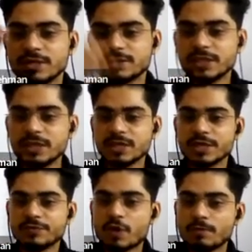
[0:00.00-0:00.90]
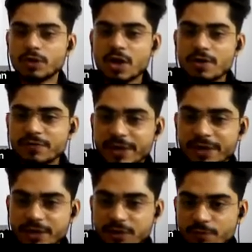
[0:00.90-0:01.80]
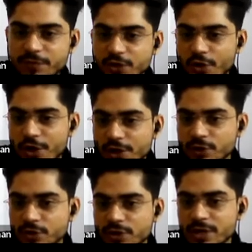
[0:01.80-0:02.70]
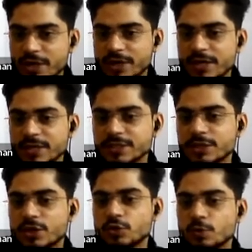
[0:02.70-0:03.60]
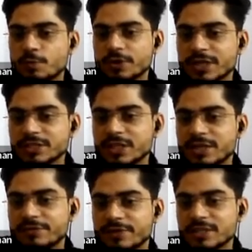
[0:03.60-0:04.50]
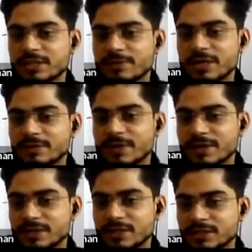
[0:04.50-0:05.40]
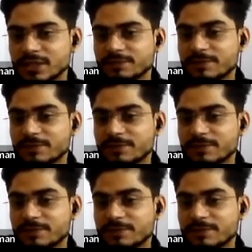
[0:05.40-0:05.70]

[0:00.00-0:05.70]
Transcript: See, formula of current we all know. Current is equal to potential difference divided by resistance.